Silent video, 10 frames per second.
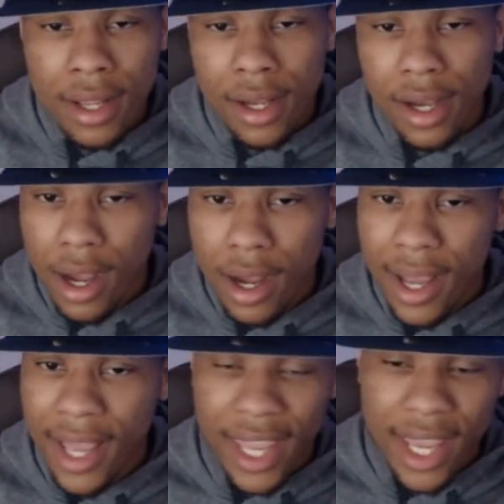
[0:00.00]
Uh,
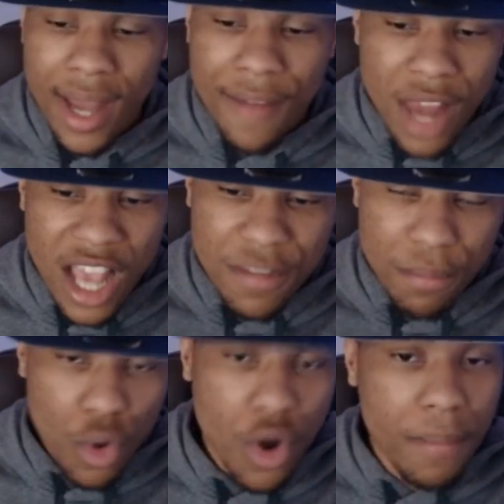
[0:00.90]
again, I've lost
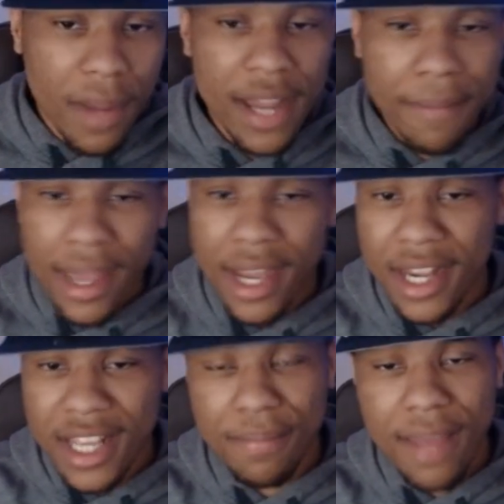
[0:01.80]
more money betting
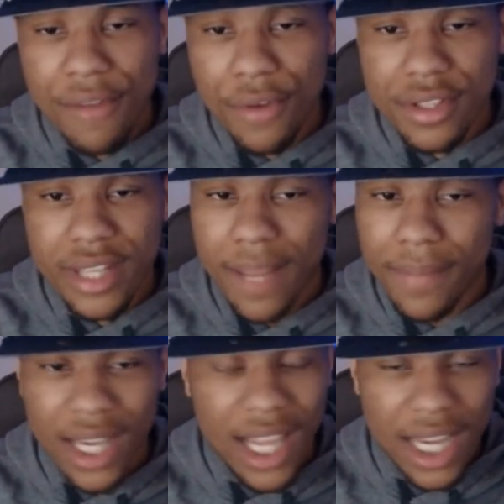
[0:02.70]
this Mavericks team
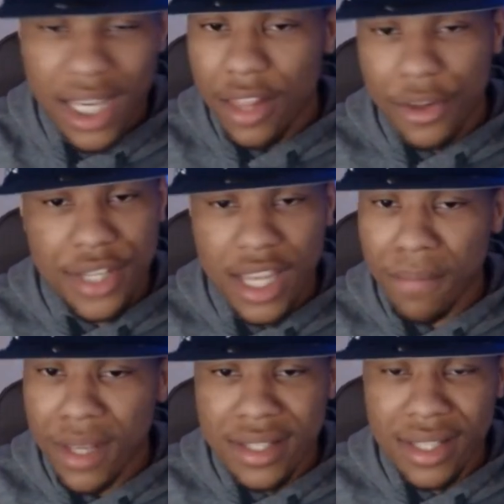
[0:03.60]
than any other team
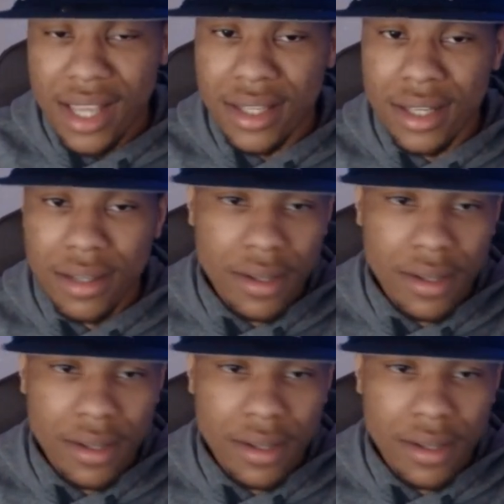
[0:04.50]
this season.